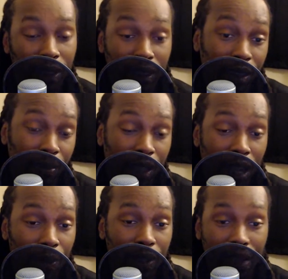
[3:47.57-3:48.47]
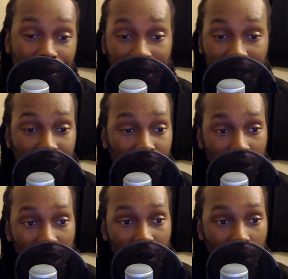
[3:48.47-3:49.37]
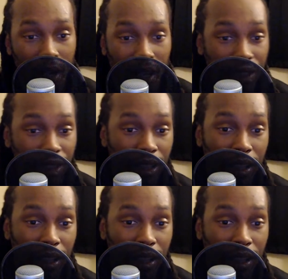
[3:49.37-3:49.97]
It's something I would definitely tune in to watch.